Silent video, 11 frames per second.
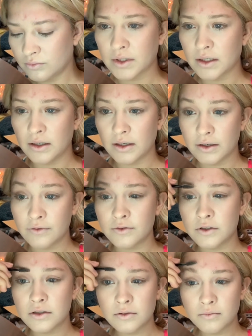And I
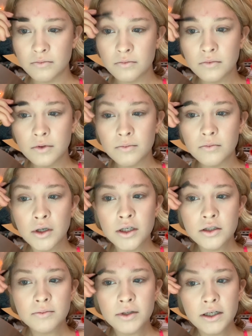first
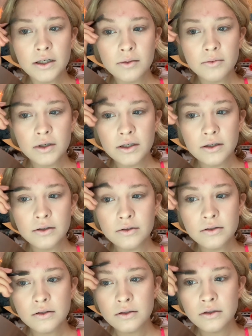brush my
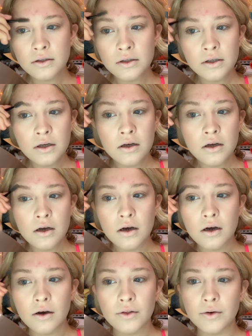eyebrows
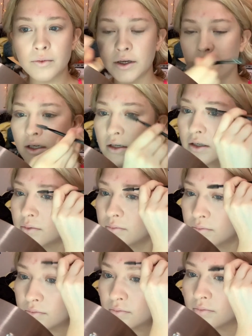all the way up
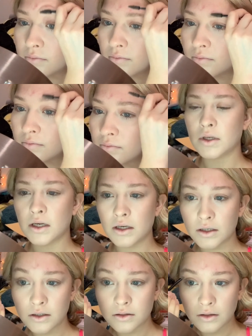
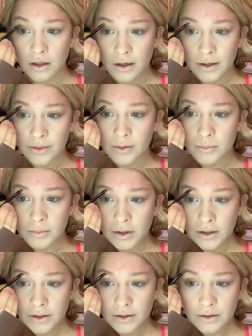and line the
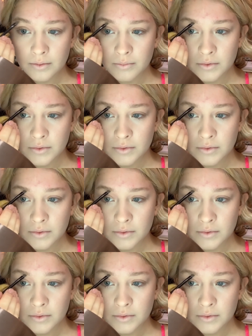bottom.